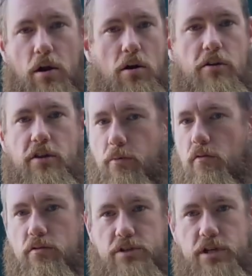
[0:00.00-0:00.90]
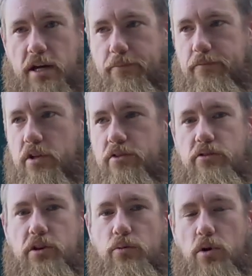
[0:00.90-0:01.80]
on them over time. And so
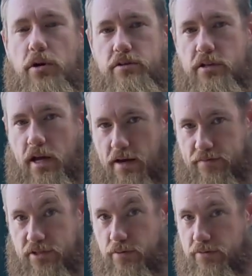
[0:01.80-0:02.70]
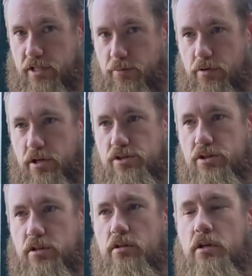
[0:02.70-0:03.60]
they want you to have some separation.
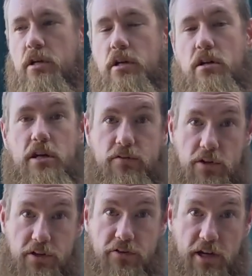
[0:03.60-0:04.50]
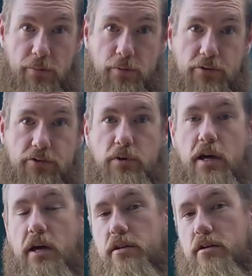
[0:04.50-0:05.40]
I'll give you an example. So we
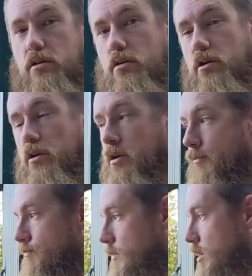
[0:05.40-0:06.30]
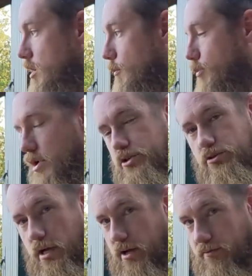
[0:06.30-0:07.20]
had our
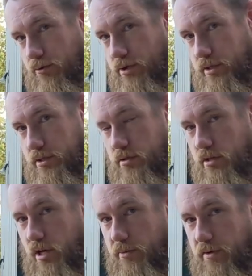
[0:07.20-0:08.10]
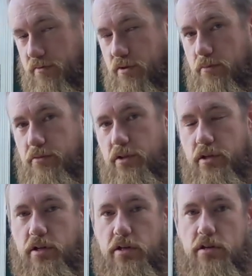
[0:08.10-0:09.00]
pressure effluent coming from
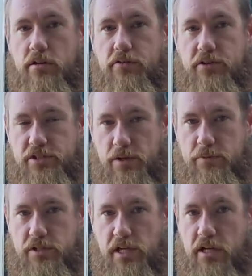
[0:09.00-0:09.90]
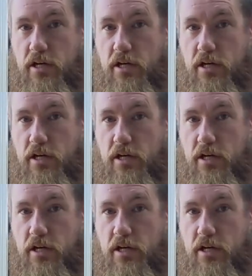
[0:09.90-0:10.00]
the septic tank